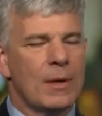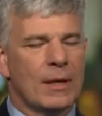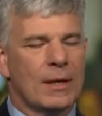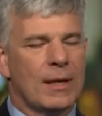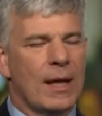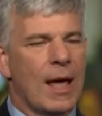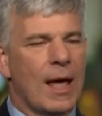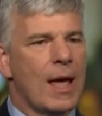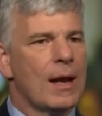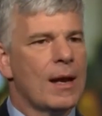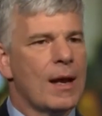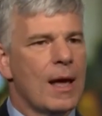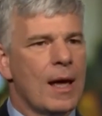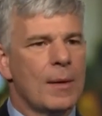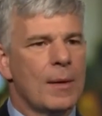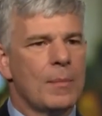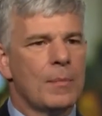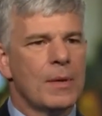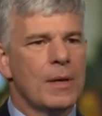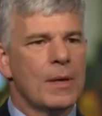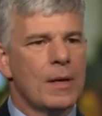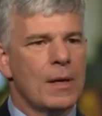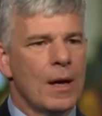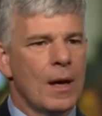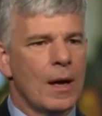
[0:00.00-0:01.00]
It cannot
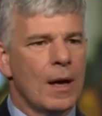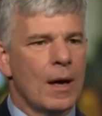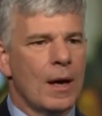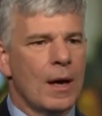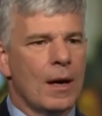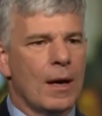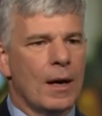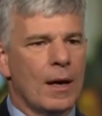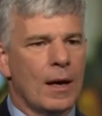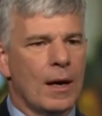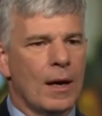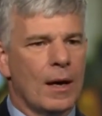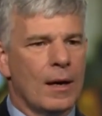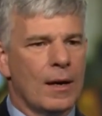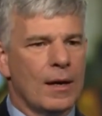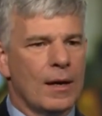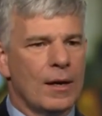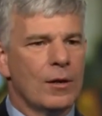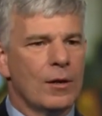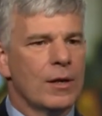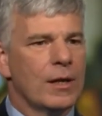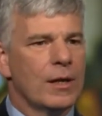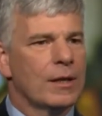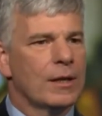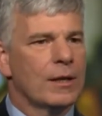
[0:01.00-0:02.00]
be uh,
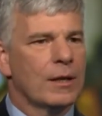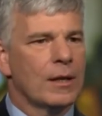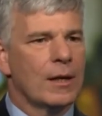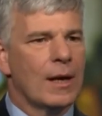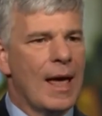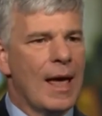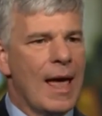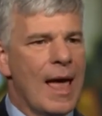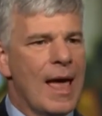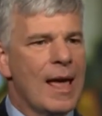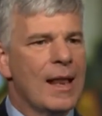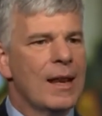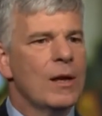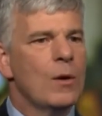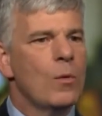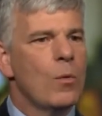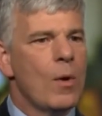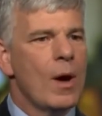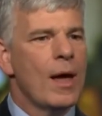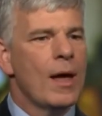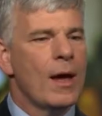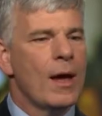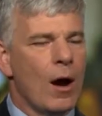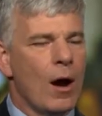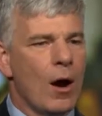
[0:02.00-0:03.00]
interdicted any
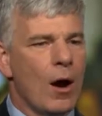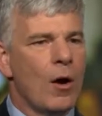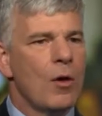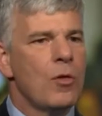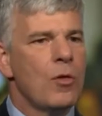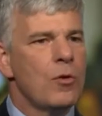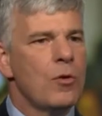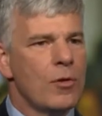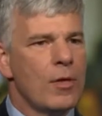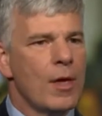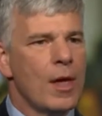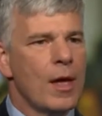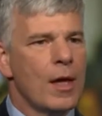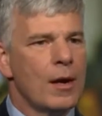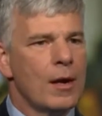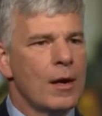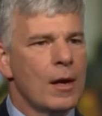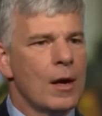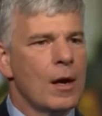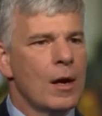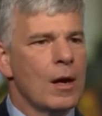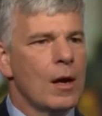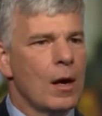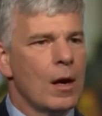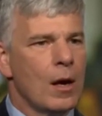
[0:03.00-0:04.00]
way other than
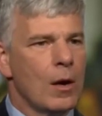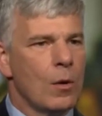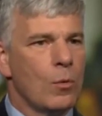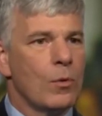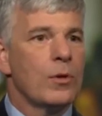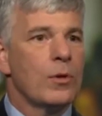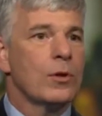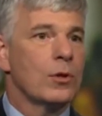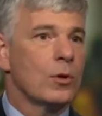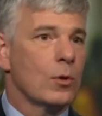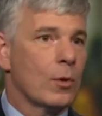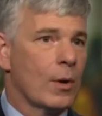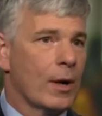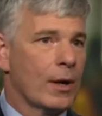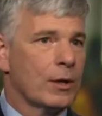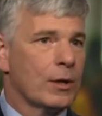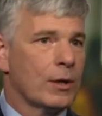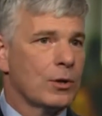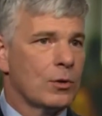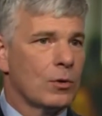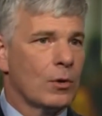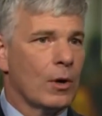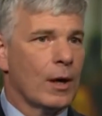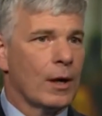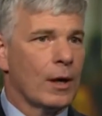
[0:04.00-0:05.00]
uh, with a direct
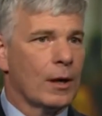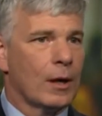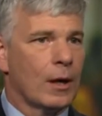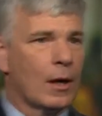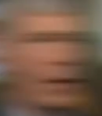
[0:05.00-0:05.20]
strike.